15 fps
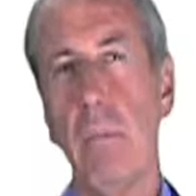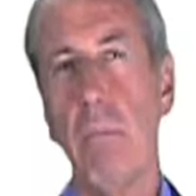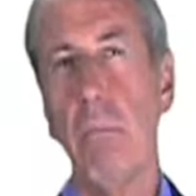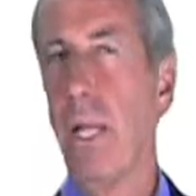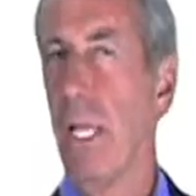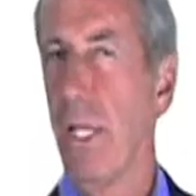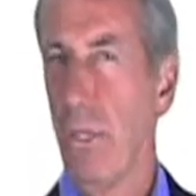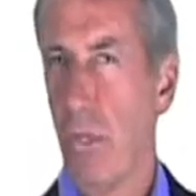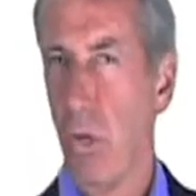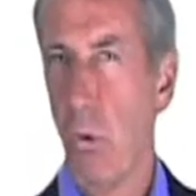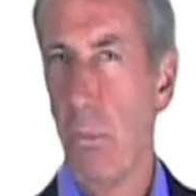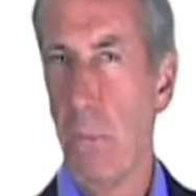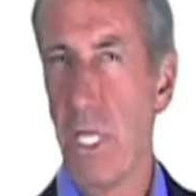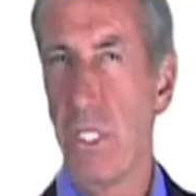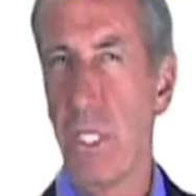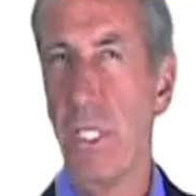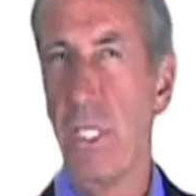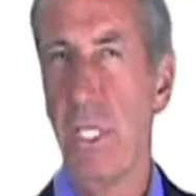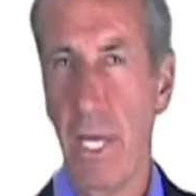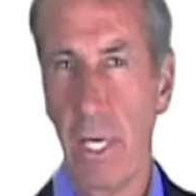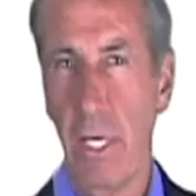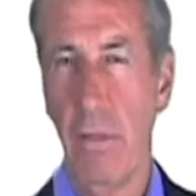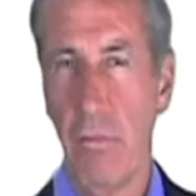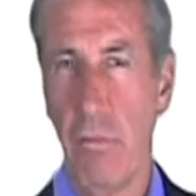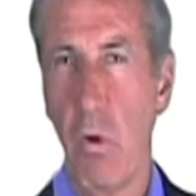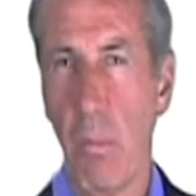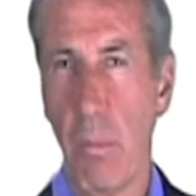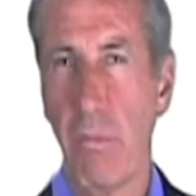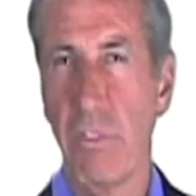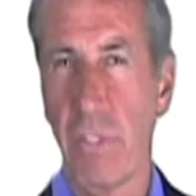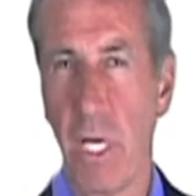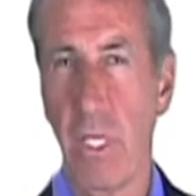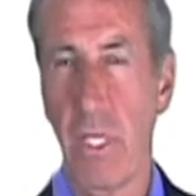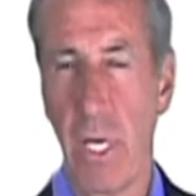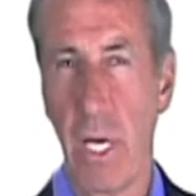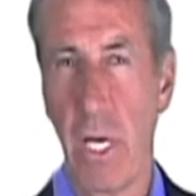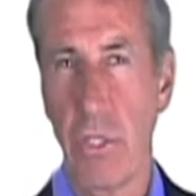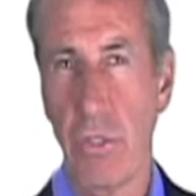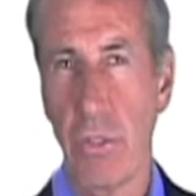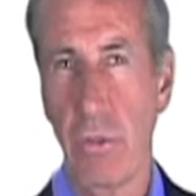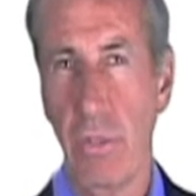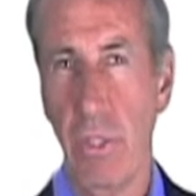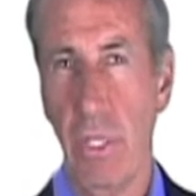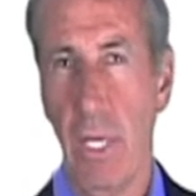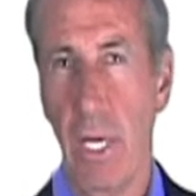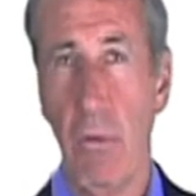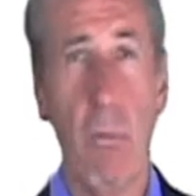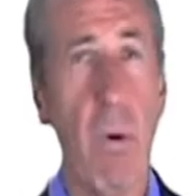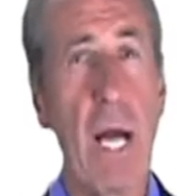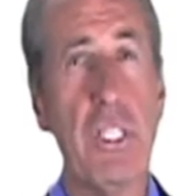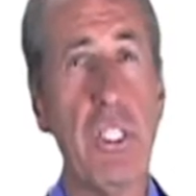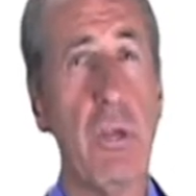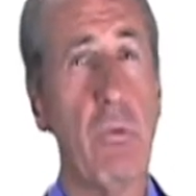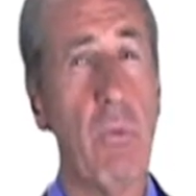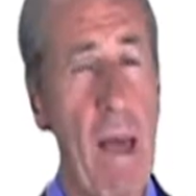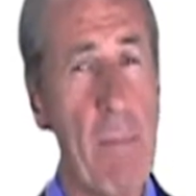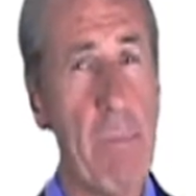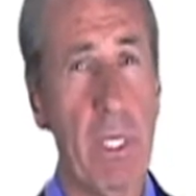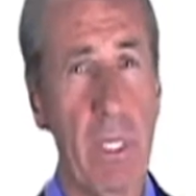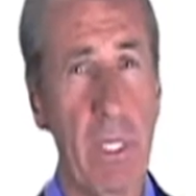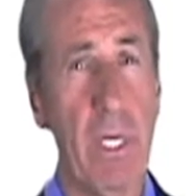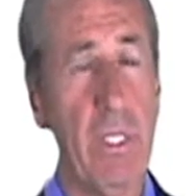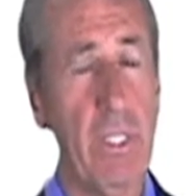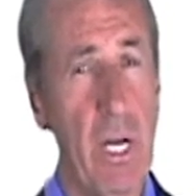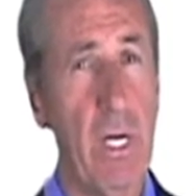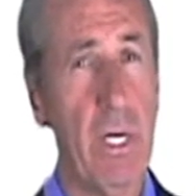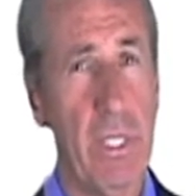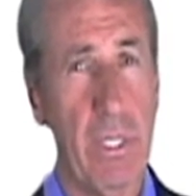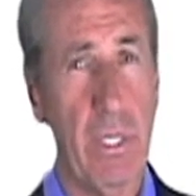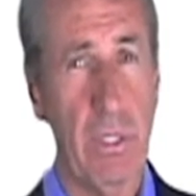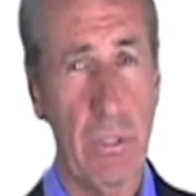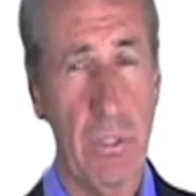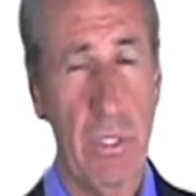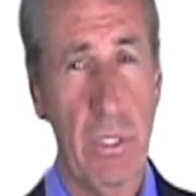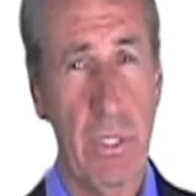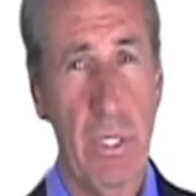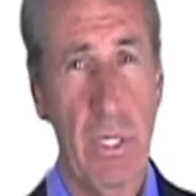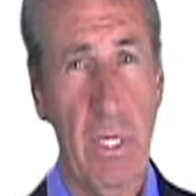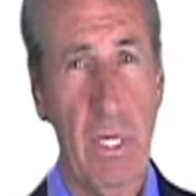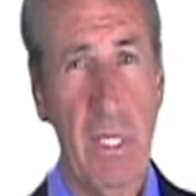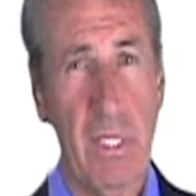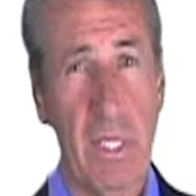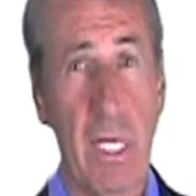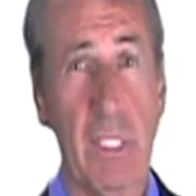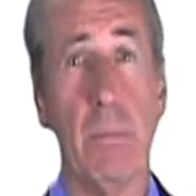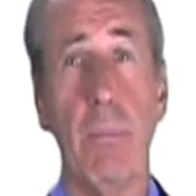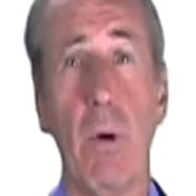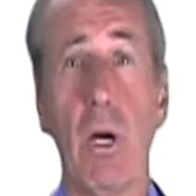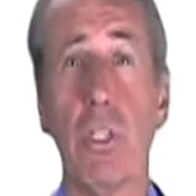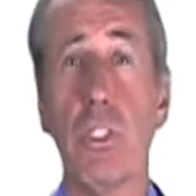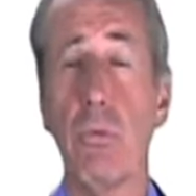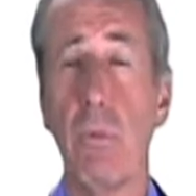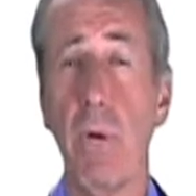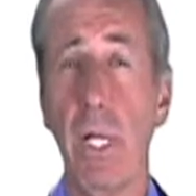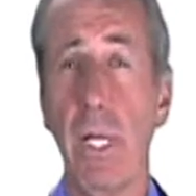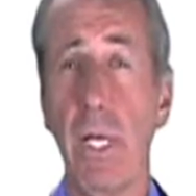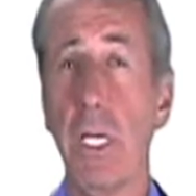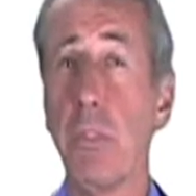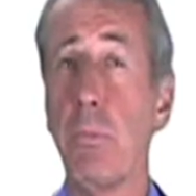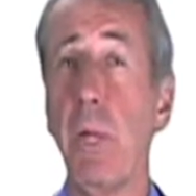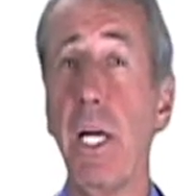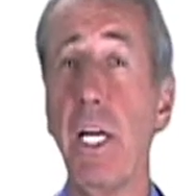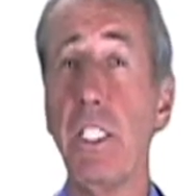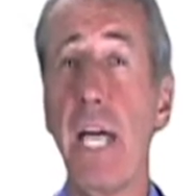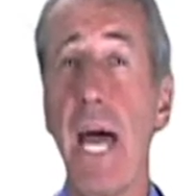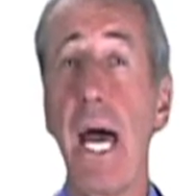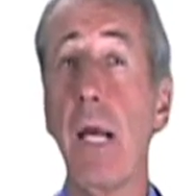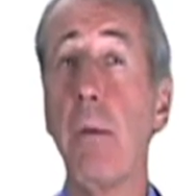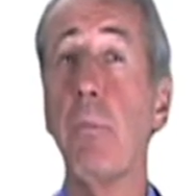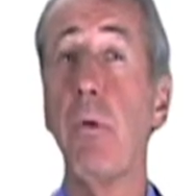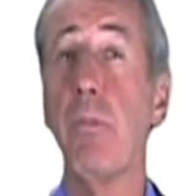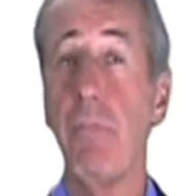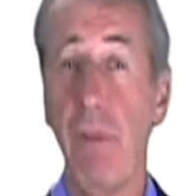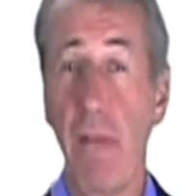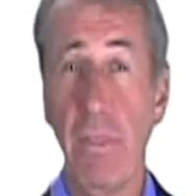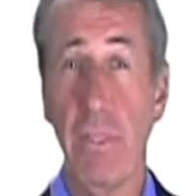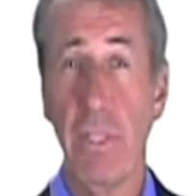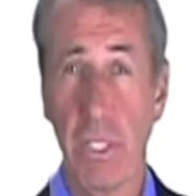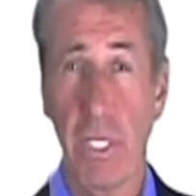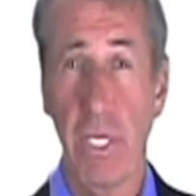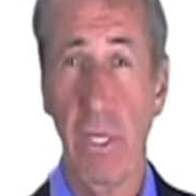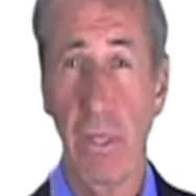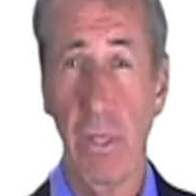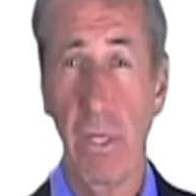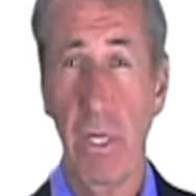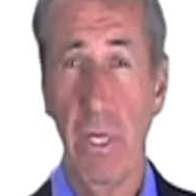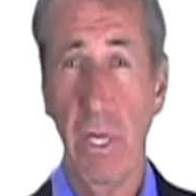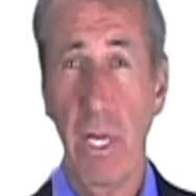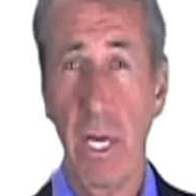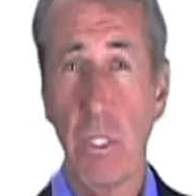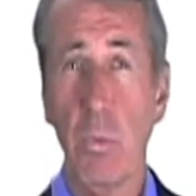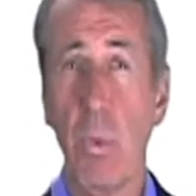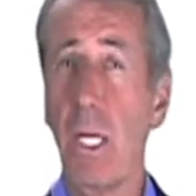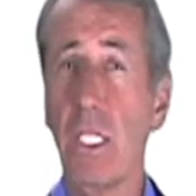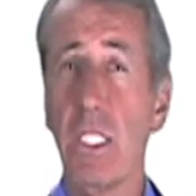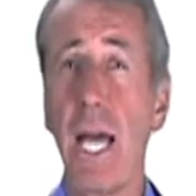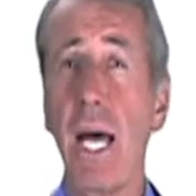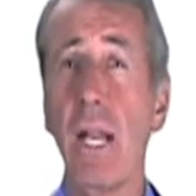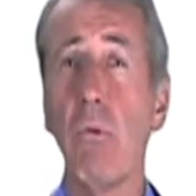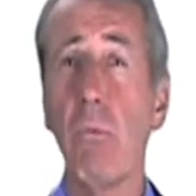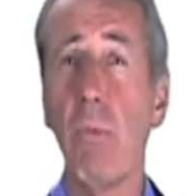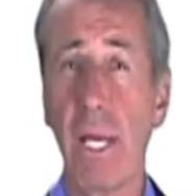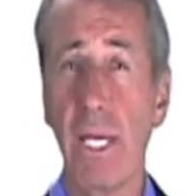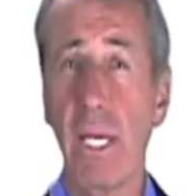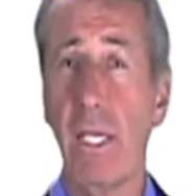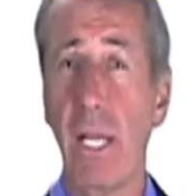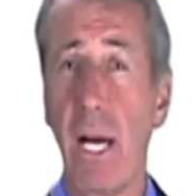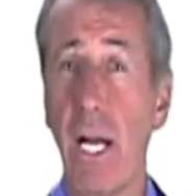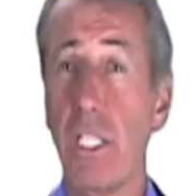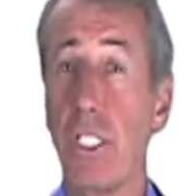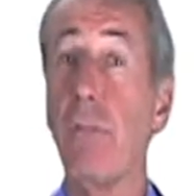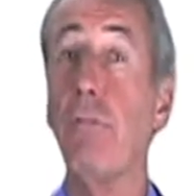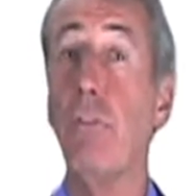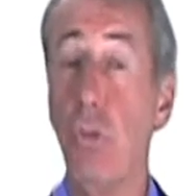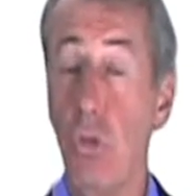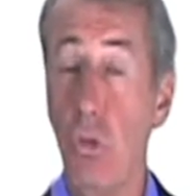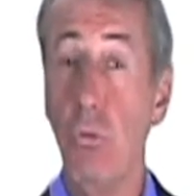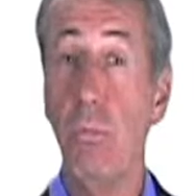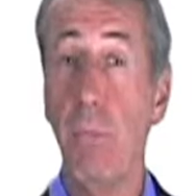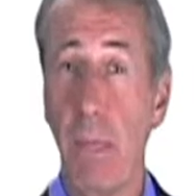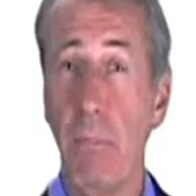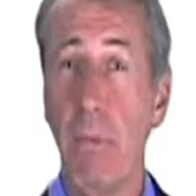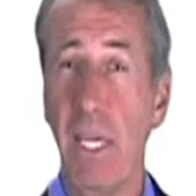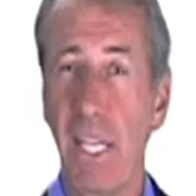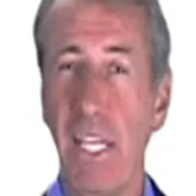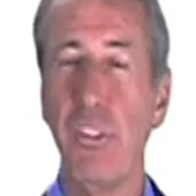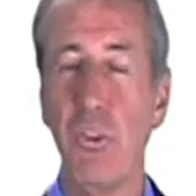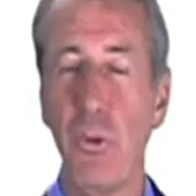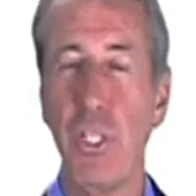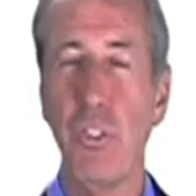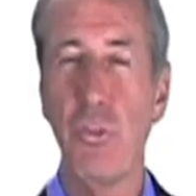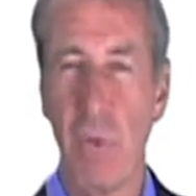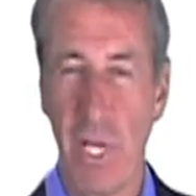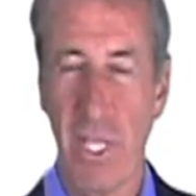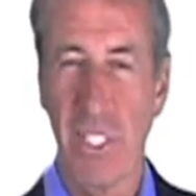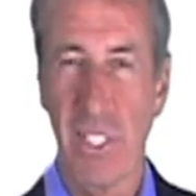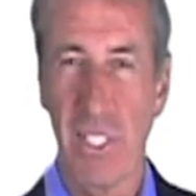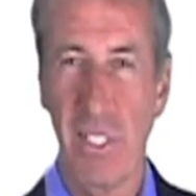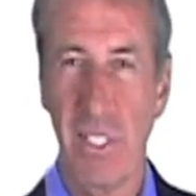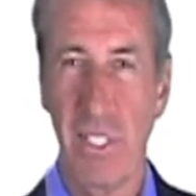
Melanoma is a deadly form of skin cancer and rising rapidly in young adults. Dr. Mark Seraly explains how to prevent this killer, as well as how to recognize if you may be at increased risk.